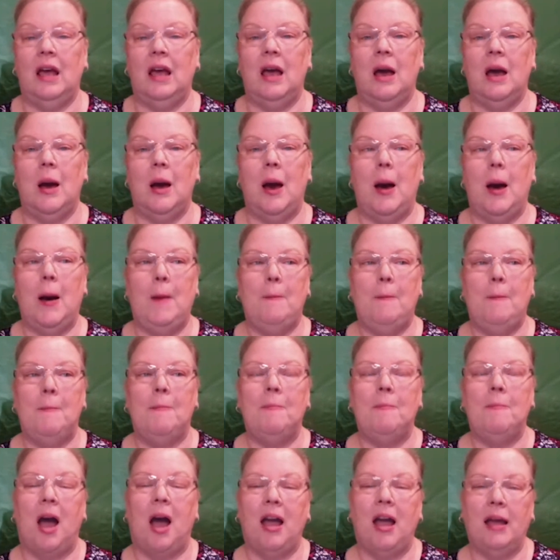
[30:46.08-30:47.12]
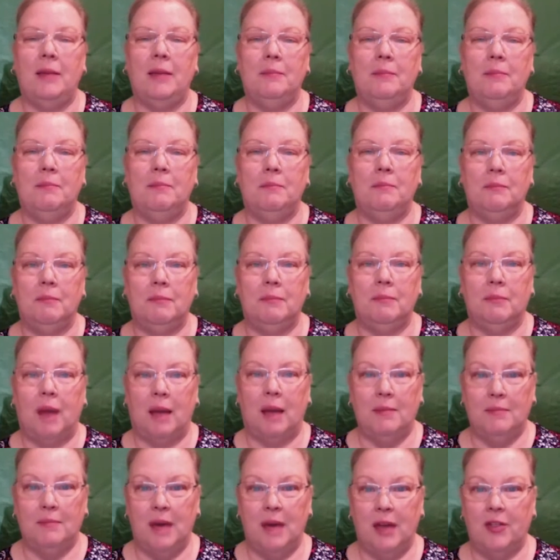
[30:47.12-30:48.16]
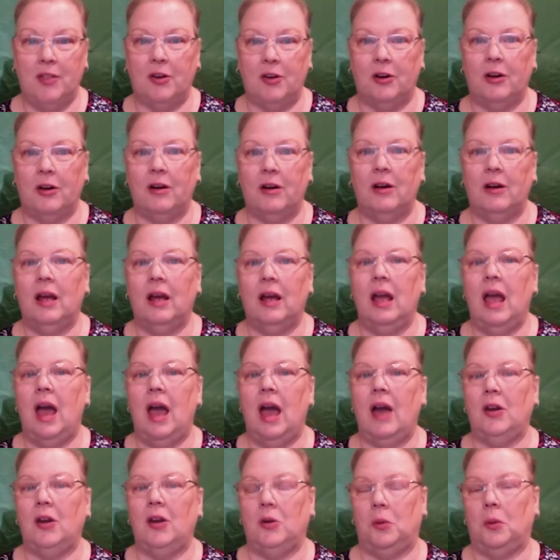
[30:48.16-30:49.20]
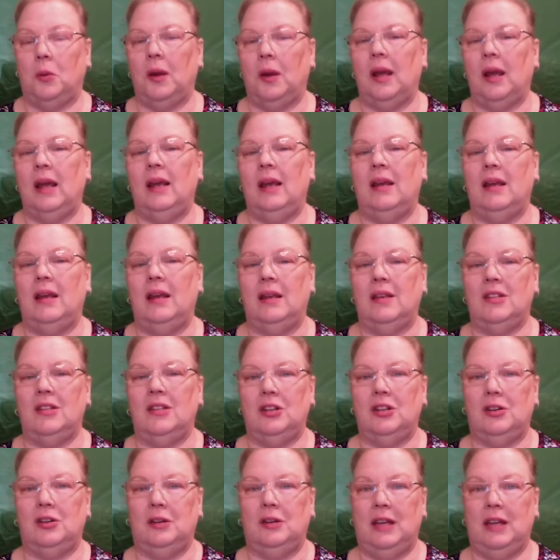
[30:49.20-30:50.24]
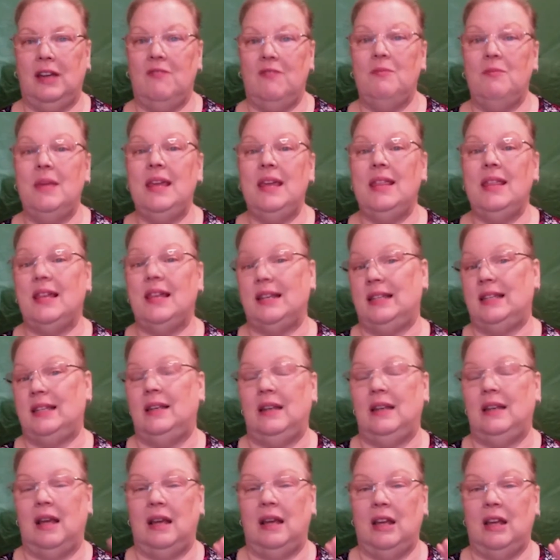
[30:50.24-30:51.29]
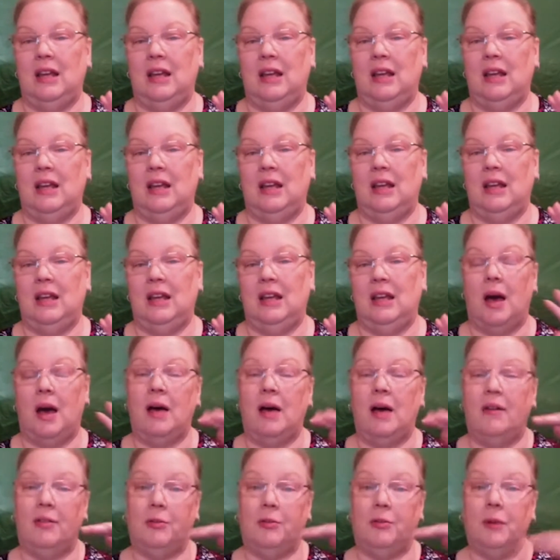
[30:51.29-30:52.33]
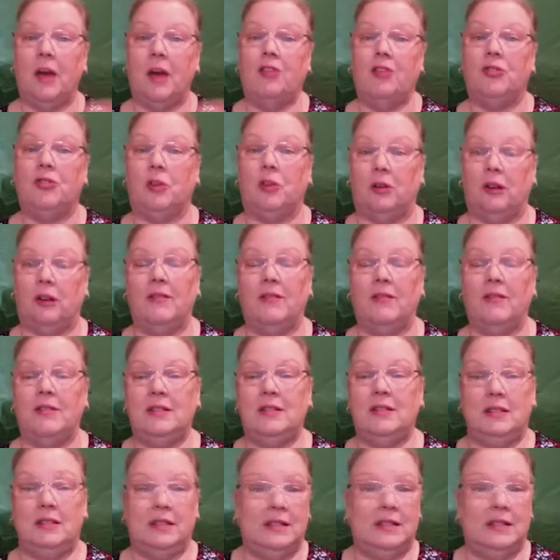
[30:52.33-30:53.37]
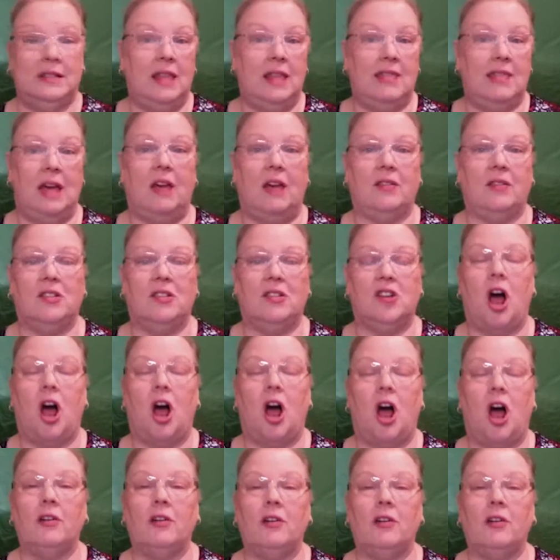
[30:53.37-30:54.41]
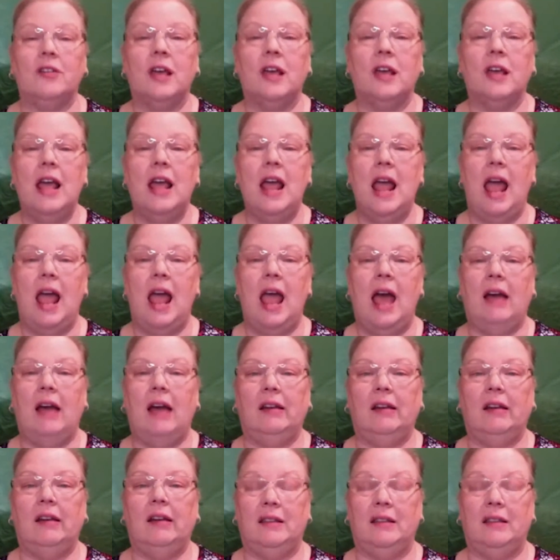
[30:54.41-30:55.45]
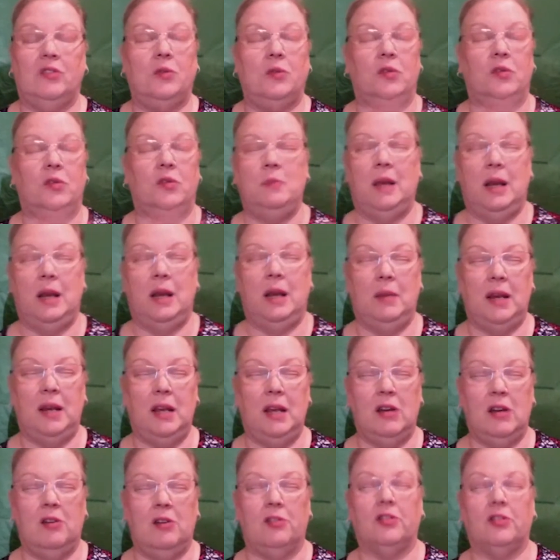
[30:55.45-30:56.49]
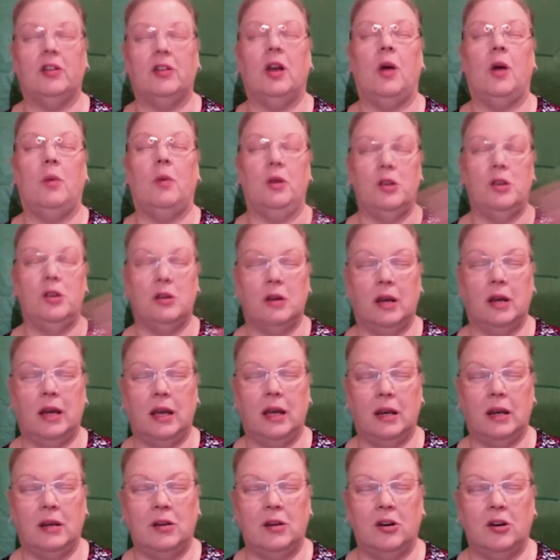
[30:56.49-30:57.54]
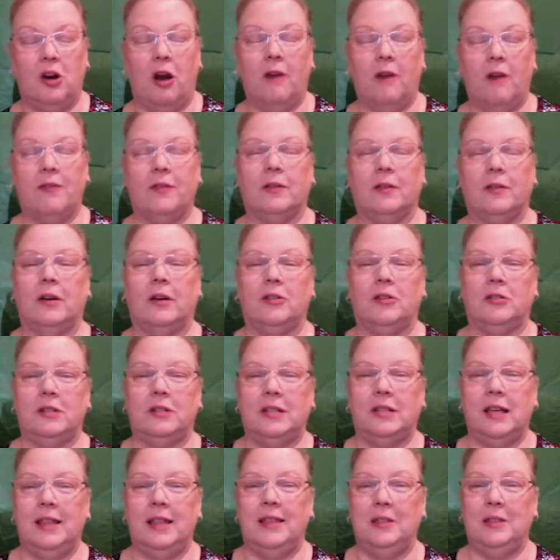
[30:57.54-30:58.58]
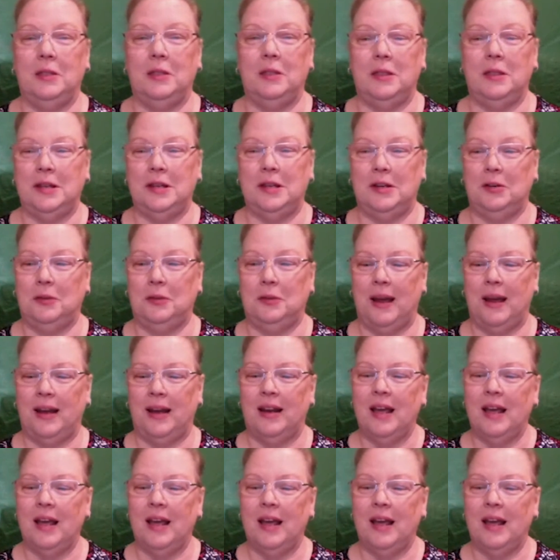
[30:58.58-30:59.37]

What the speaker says: My mother had agreed to give me a threshold of $10,000. And this was many, many years ago when you could get a new car for under 10 grand.